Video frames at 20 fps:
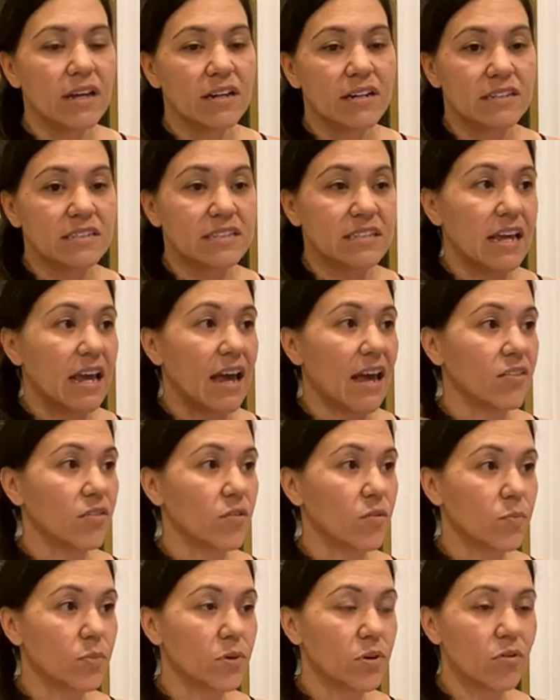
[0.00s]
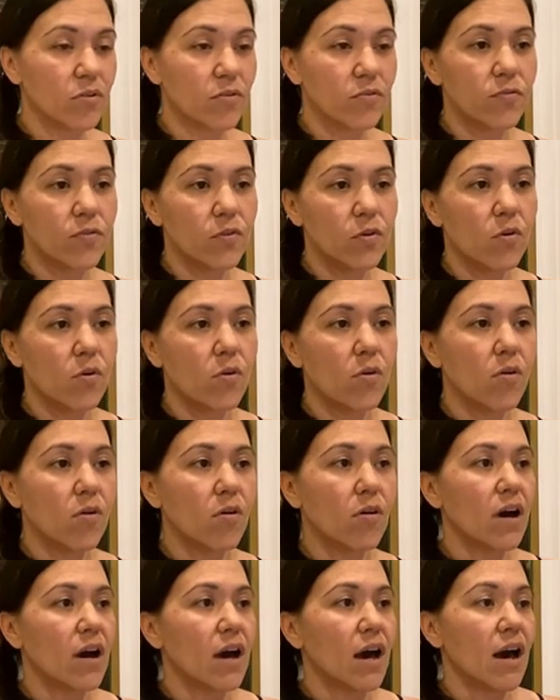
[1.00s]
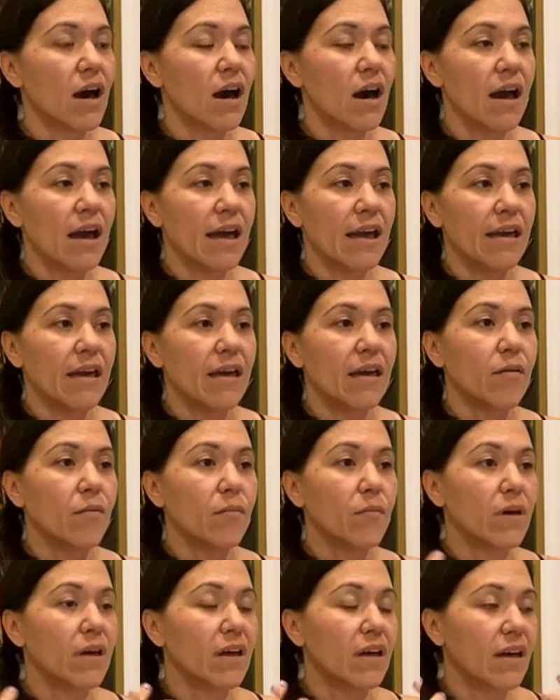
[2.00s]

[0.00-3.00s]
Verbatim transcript: to say, I look beautiful, I am